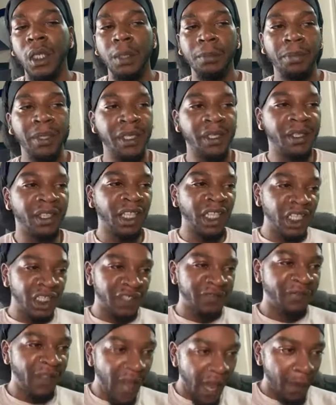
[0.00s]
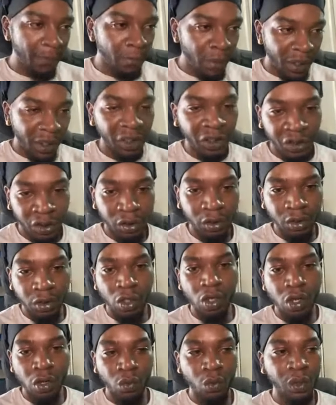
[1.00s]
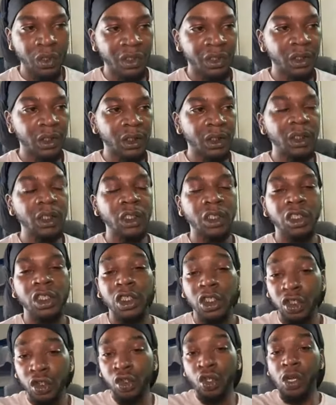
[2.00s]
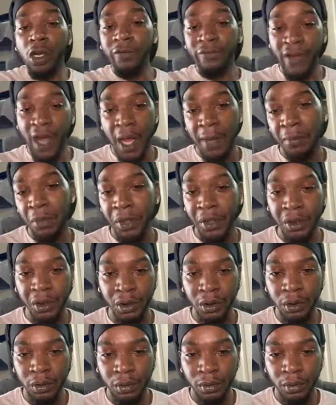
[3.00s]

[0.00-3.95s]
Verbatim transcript: But this vibration alone was the cure to your vibration,